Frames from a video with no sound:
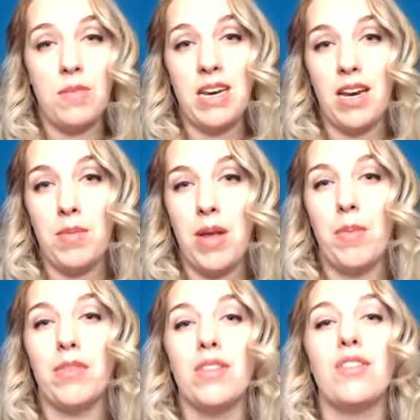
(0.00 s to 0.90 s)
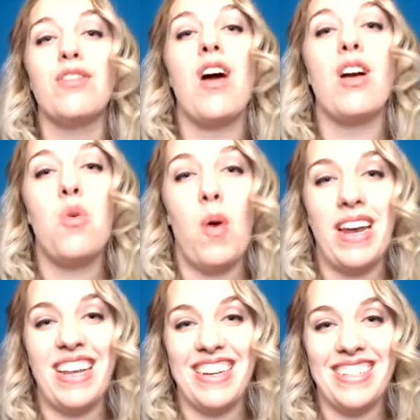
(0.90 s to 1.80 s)
meeting people and they're not
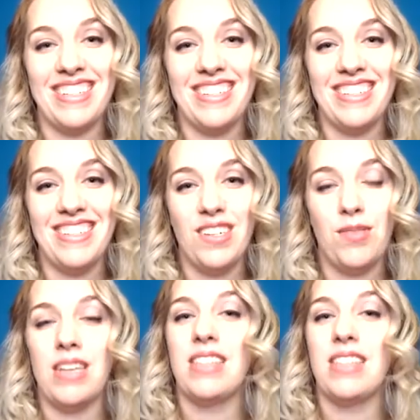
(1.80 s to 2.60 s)
quite it, right?